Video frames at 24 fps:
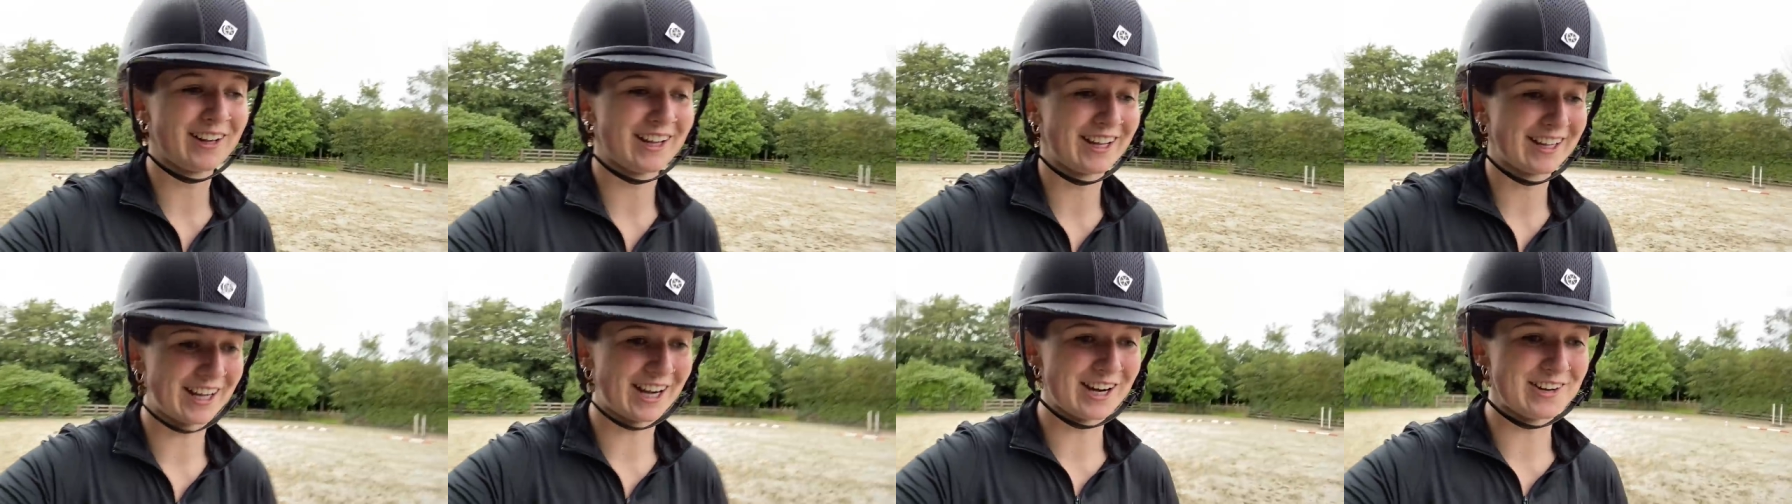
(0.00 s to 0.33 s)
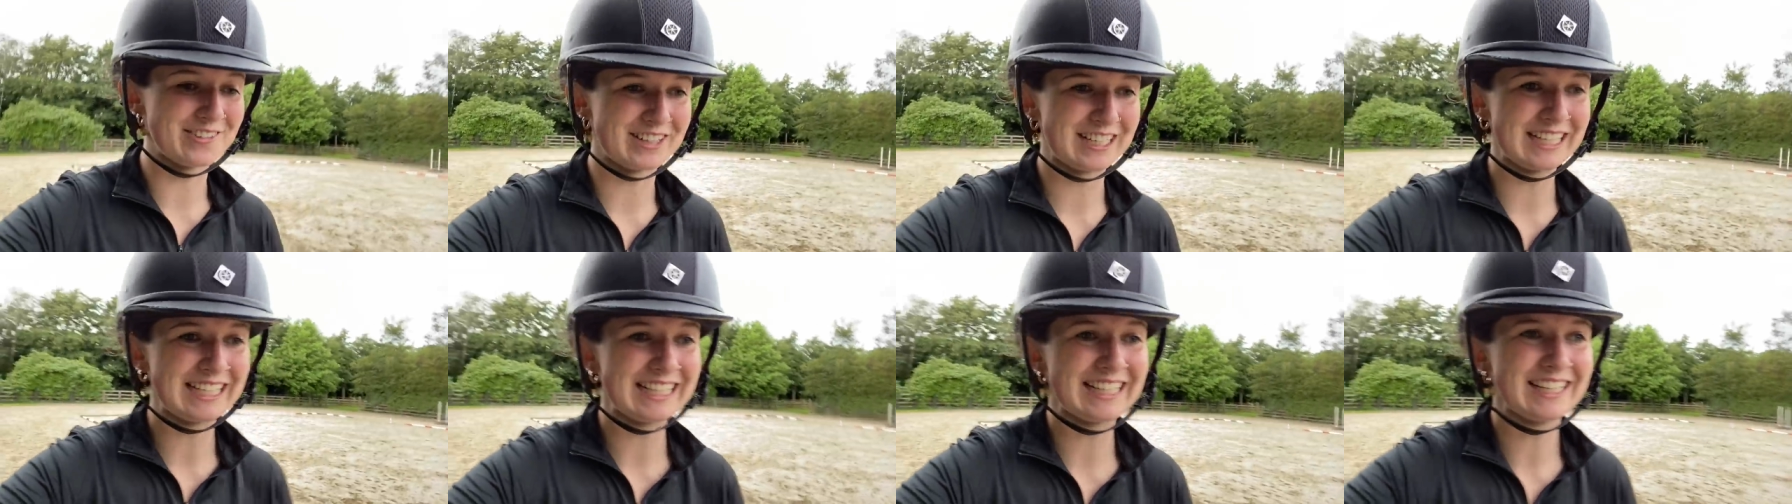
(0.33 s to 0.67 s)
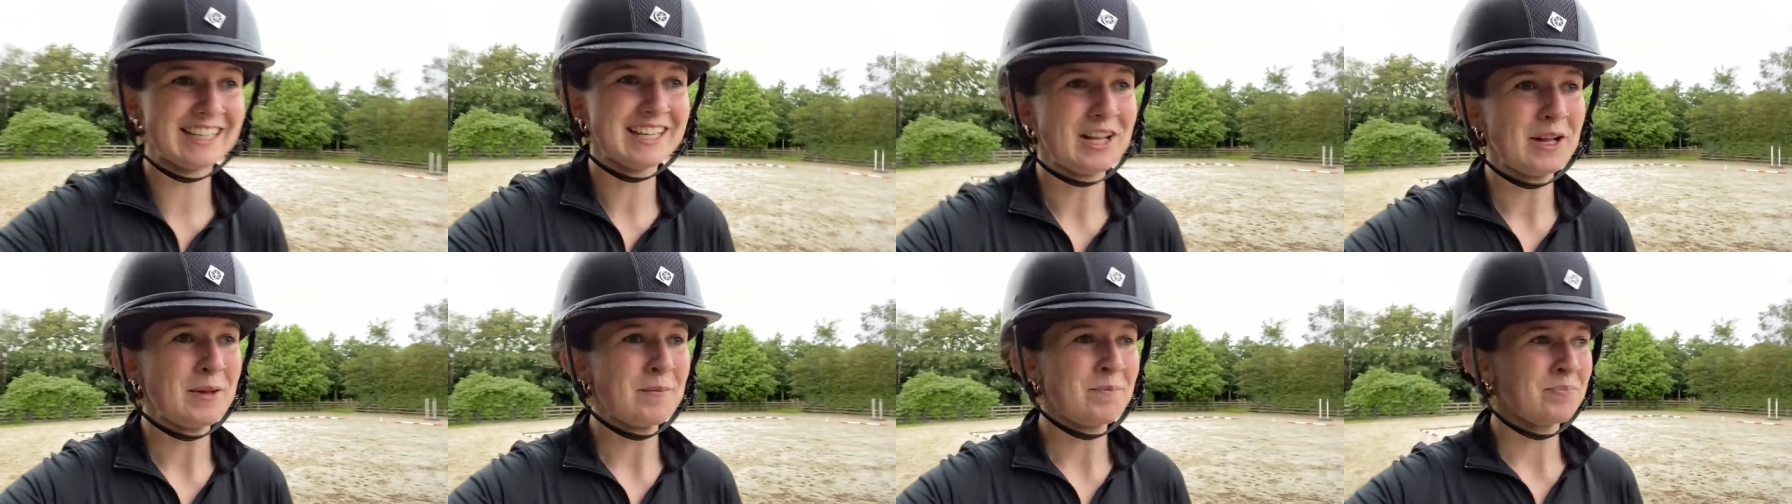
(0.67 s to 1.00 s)
Like
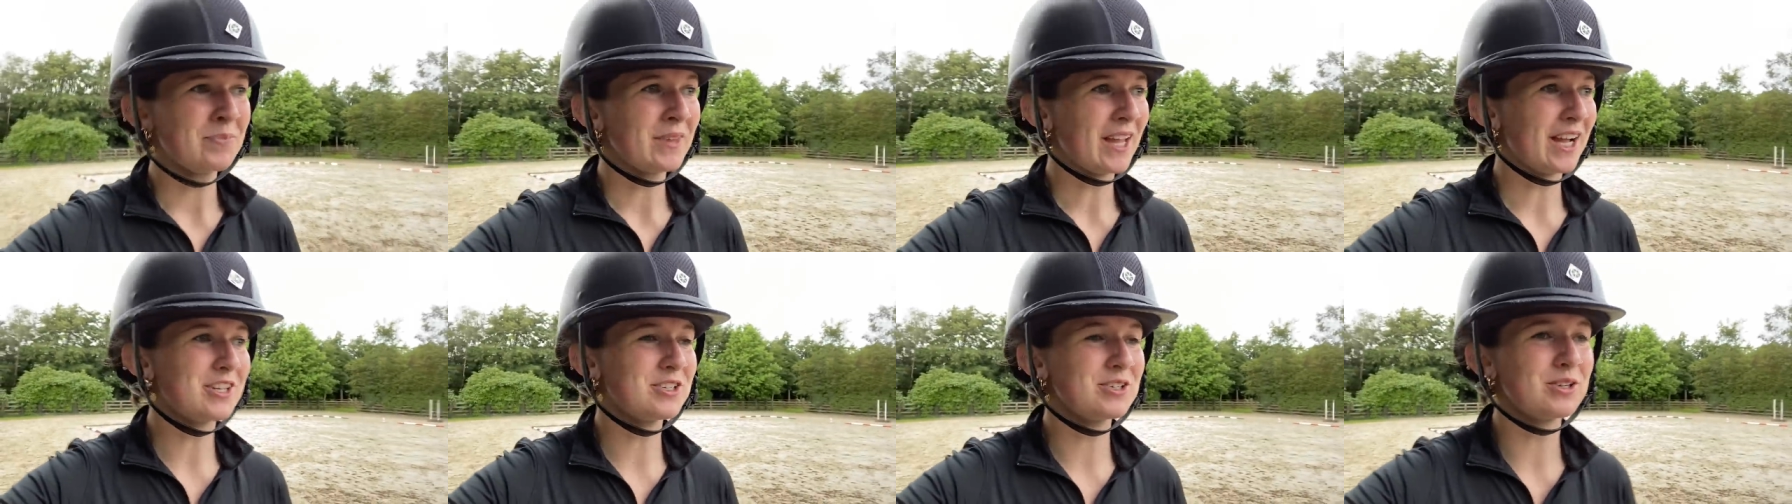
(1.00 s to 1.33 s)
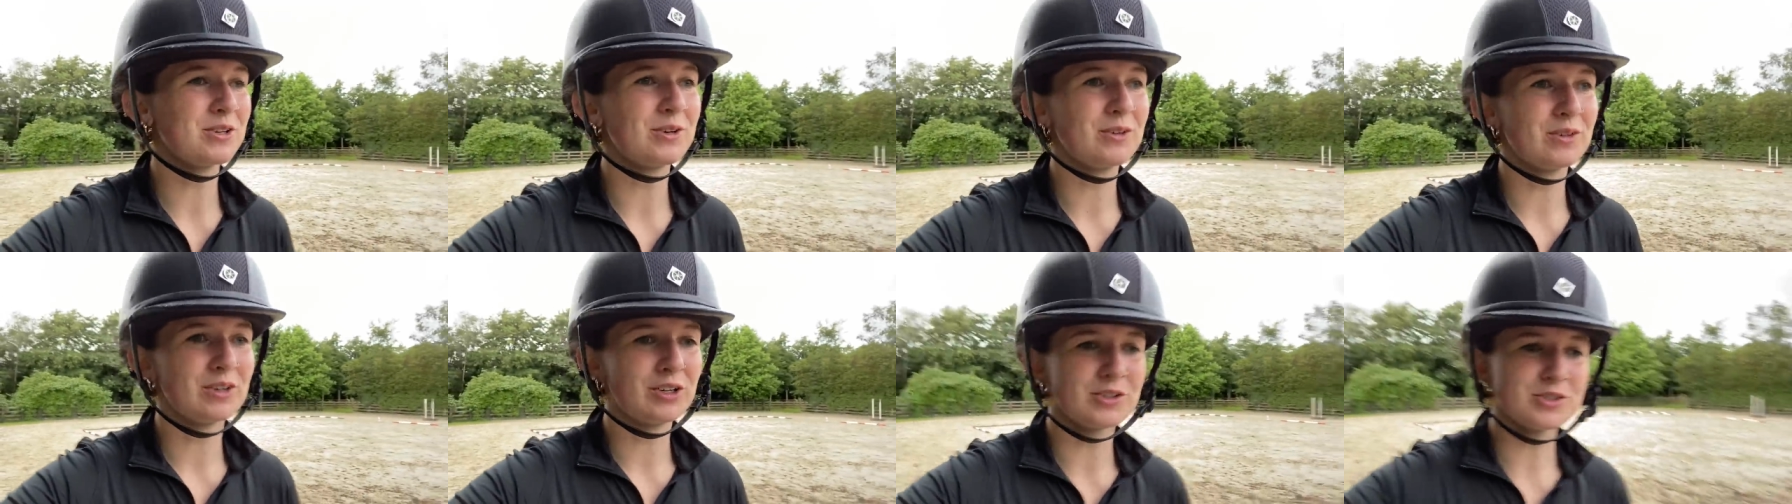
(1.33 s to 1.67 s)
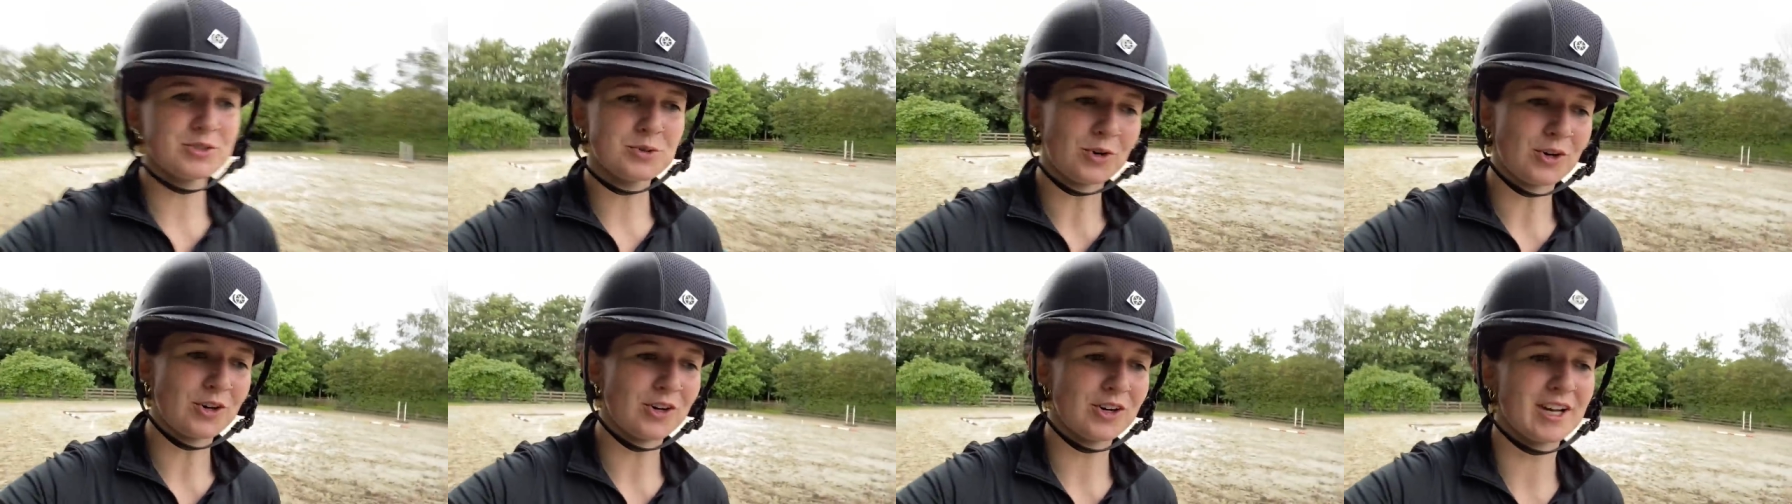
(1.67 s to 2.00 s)
I do loads
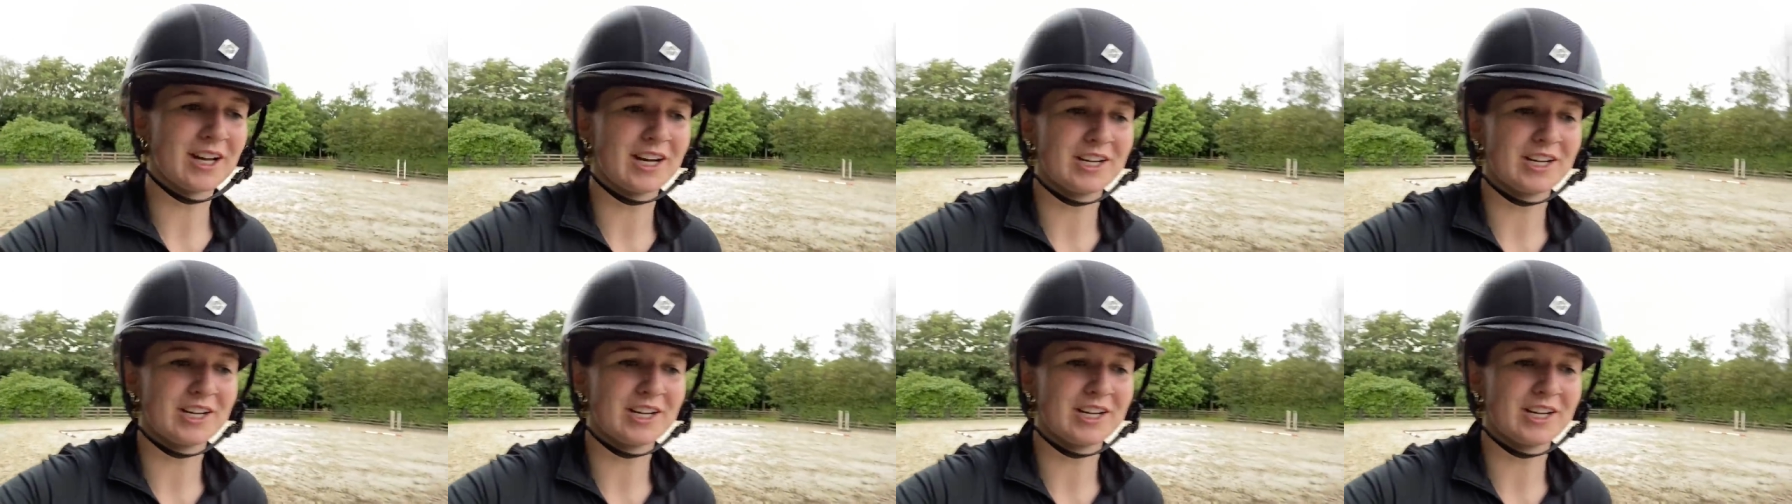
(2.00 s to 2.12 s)
of walk,